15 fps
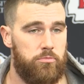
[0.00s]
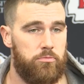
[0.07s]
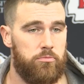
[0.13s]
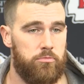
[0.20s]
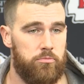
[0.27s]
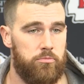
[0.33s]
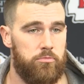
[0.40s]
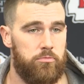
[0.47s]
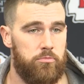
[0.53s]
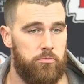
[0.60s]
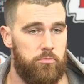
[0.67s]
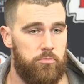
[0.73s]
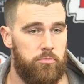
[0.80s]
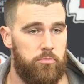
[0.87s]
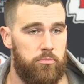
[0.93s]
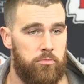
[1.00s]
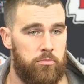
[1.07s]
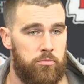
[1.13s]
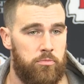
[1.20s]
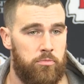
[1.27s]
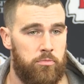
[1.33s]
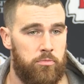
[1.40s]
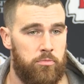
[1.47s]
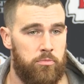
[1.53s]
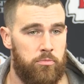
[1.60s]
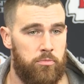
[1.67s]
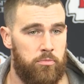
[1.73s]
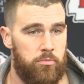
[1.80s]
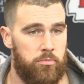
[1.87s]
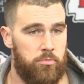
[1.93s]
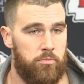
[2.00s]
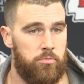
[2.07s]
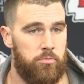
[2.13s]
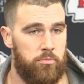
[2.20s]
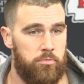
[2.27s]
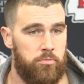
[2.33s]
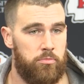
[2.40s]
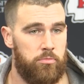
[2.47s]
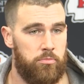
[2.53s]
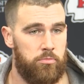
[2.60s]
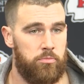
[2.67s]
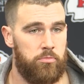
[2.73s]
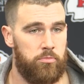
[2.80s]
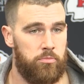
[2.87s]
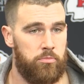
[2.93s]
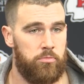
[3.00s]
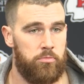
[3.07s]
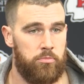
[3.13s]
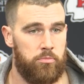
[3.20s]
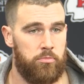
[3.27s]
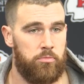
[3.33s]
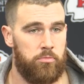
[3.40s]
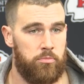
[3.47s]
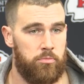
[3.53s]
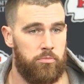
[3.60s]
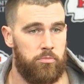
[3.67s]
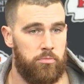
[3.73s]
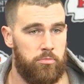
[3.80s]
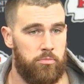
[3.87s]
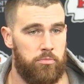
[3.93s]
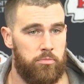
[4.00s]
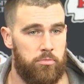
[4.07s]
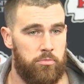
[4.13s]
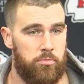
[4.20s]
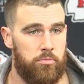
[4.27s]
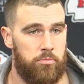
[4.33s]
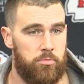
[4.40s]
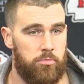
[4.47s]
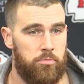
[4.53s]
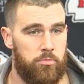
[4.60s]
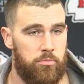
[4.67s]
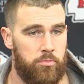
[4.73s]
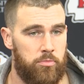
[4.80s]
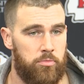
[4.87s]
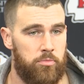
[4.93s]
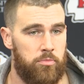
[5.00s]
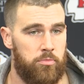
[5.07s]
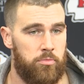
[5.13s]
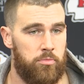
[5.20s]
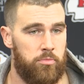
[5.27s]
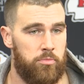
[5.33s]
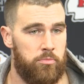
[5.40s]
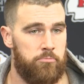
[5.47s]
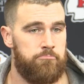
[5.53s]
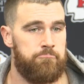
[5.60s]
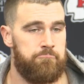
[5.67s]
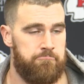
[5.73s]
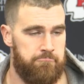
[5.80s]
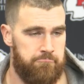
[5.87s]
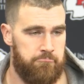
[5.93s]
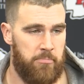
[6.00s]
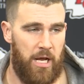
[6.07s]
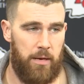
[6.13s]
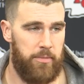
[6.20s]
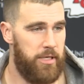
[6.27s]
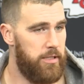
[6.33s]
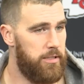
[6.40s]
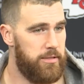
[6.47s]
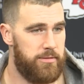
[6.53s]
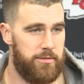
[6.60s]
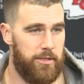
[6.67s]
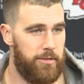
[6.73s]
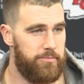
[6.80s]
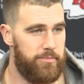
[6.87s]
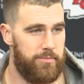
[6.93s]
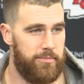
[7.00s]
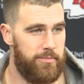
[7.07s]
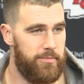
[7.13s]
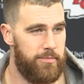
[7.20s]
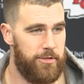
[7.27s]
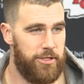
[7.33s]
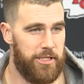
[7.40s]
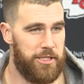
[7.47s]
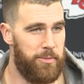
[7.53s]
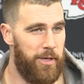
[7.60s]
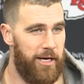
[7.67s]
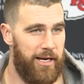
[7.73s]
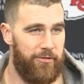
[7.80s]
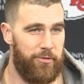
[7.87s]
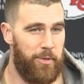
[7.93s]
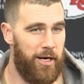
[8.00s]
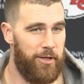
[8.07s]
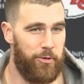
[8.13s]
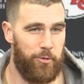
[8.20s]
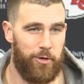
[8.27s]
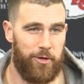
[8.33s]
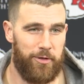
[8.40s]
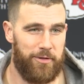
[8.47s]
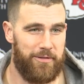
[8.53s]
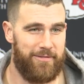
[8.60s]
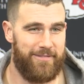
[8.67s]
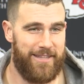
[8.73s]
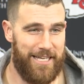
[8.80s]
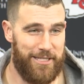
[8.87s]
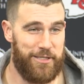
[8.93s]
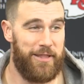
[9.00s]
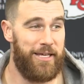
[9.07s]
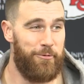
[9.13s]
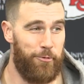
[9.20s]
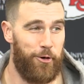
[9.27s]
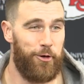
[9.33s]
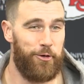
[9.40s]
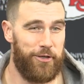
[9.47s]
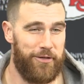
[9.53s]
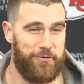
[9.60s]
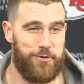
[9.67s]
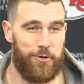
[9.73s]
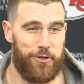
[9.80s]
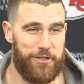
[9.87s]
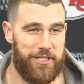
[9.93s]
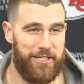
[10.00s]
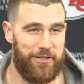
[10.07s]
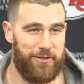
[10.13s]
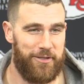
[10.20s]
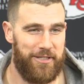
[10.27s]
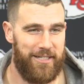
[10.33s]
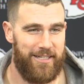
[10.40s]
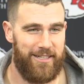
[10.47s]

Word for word: What do you think about George Kittle and if you admire any skill from him? I mean, it's uh, just about everybody in the world thinks the world of George Kittle.